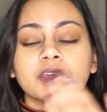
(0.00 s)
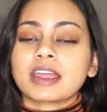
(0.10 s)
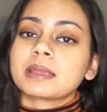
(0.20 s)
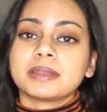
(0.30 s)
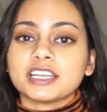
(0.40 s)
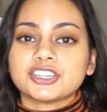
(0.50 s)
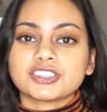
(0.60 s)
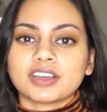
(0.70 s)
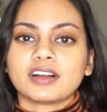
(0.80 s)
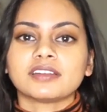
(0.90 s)

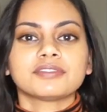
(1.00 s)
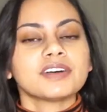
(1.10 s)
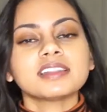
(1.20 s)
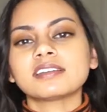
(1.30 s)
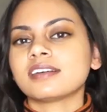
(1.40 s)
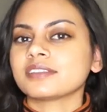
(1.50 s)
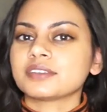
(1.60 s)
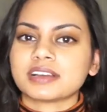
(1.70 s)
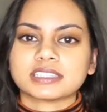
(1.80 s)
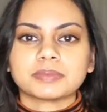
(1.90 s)
recommendations on fun little healthy
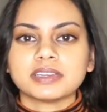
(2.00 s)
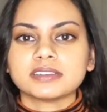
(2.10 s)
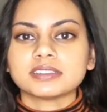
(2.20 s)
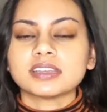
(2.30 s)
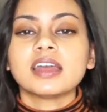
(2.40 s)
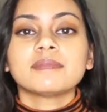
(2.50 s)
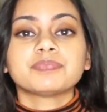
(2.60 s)
recipes